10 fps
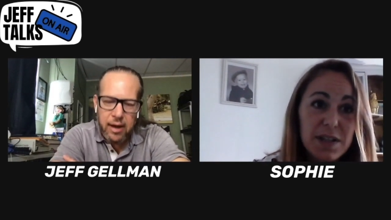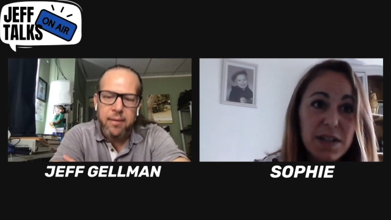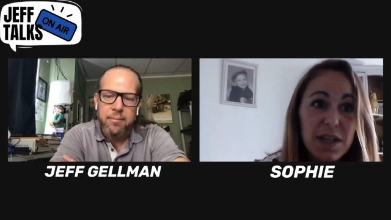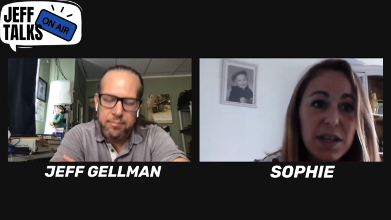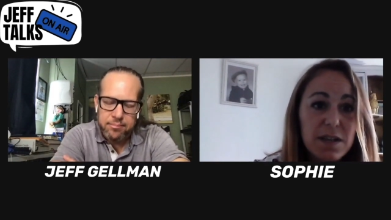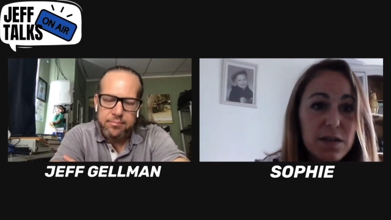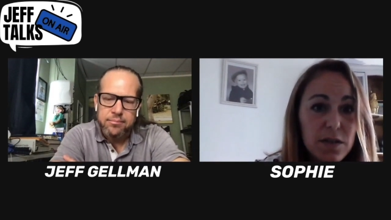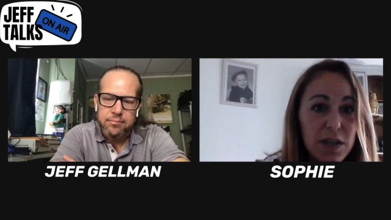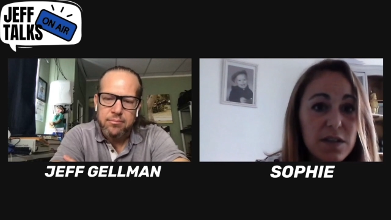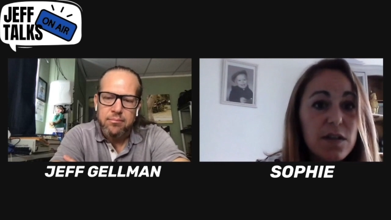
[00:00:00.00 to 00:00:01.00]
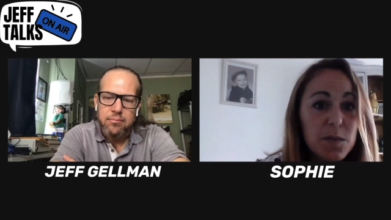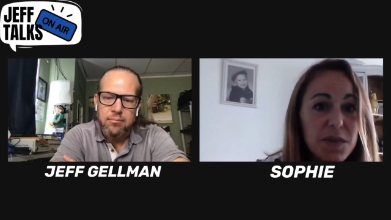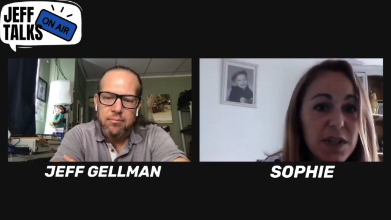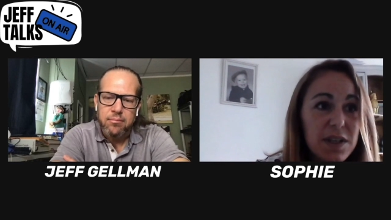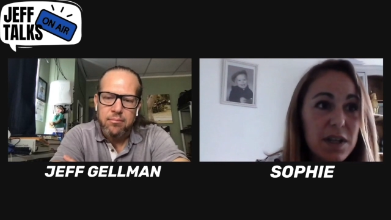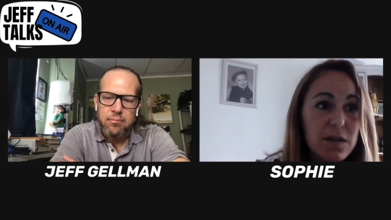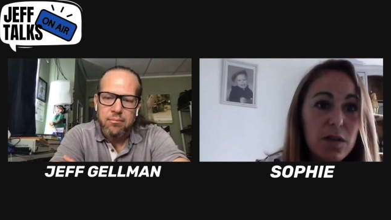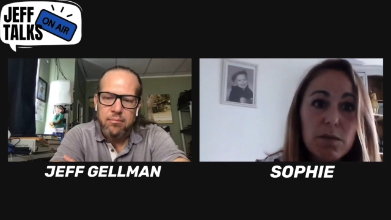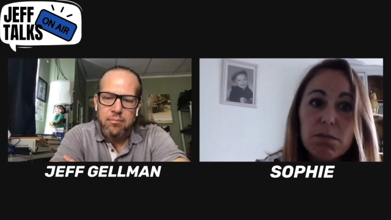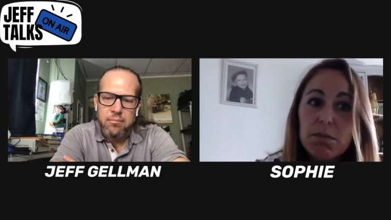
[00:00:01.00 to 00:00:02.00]
Speaker 1: I think it's, it's something that
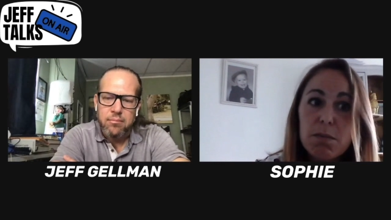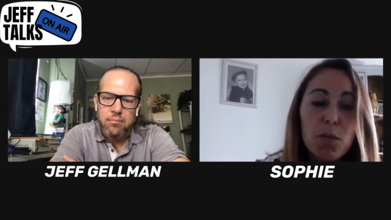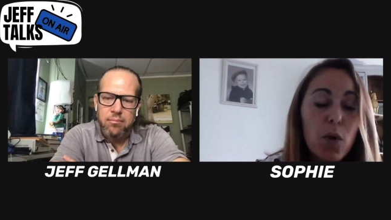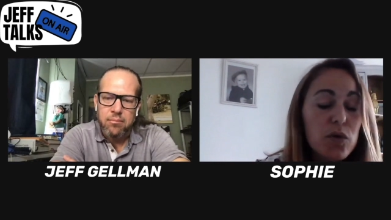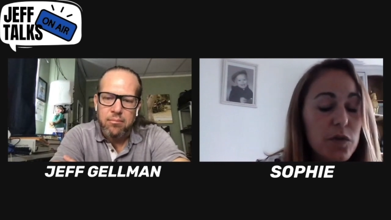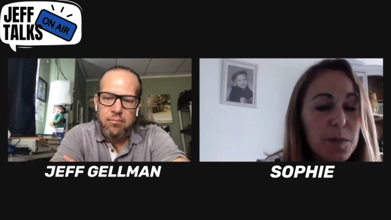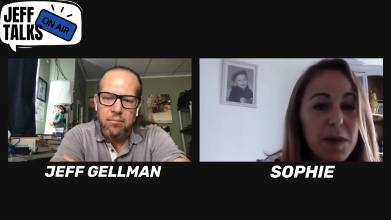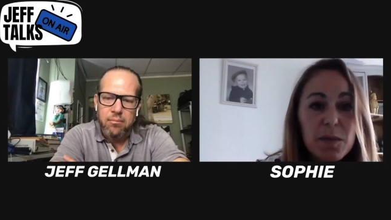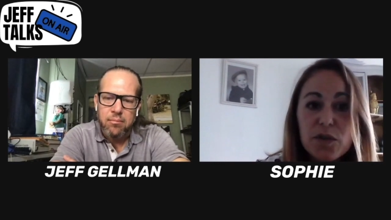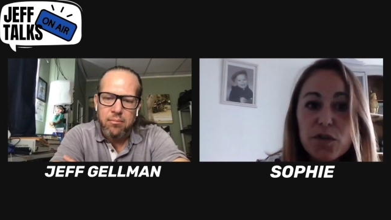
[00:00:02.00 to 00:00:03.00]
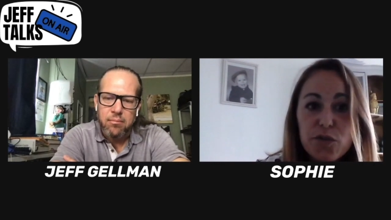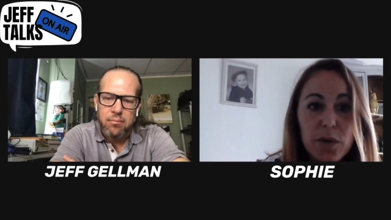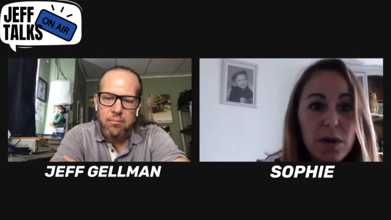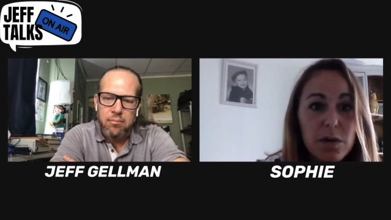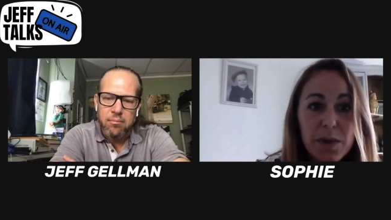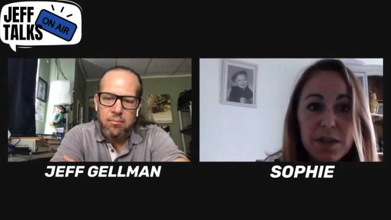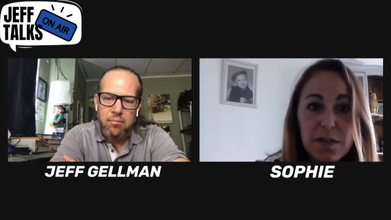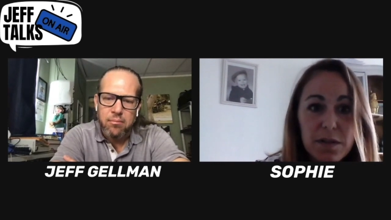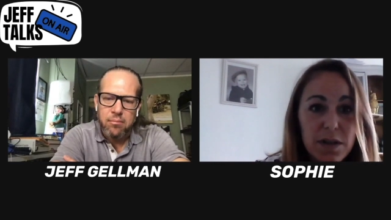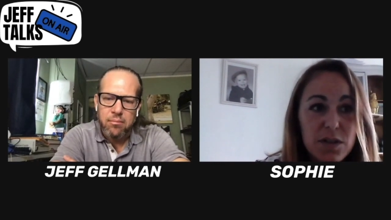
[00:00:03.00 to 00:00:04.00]
most of people struggle with.
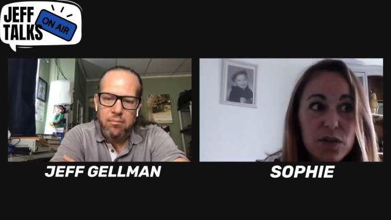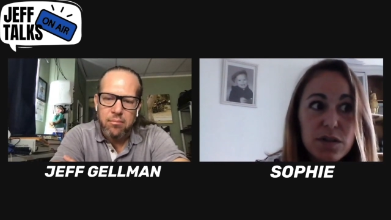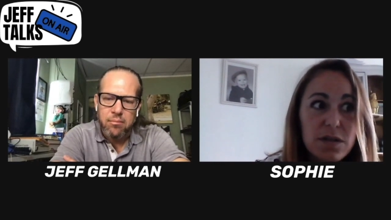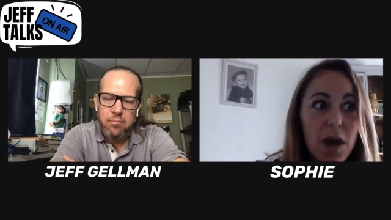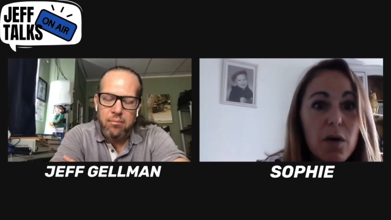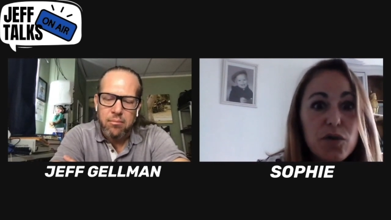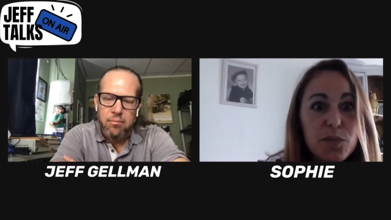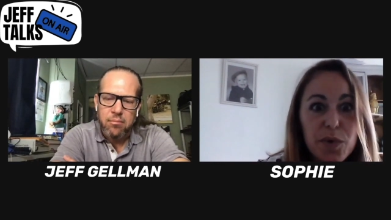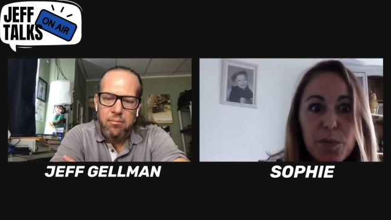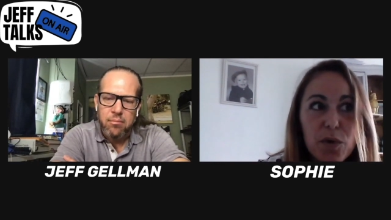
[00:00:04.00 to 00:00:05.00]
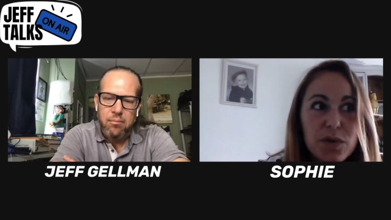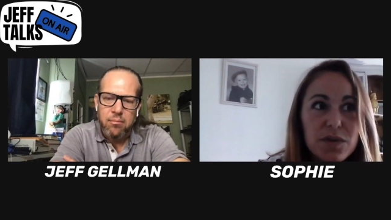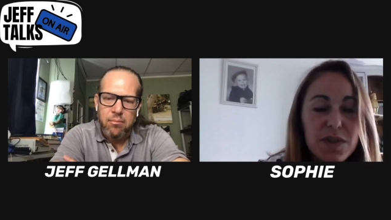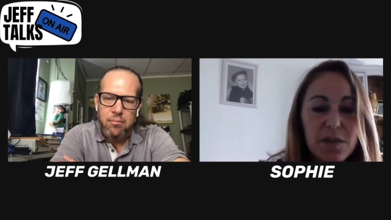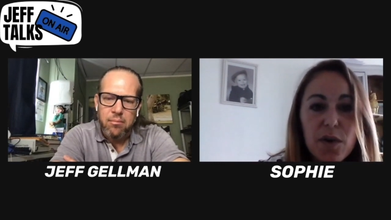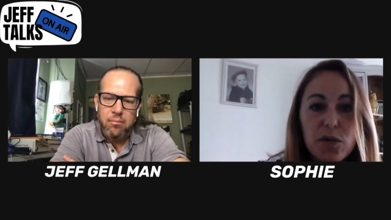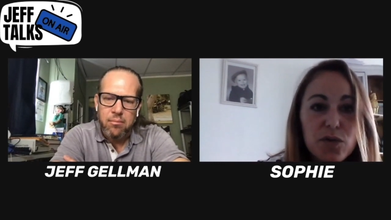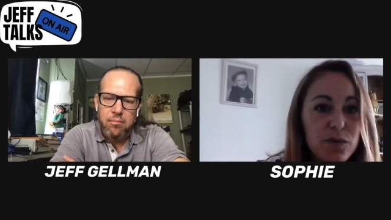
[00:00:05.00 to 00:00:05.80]
It's just how to promote yourself, how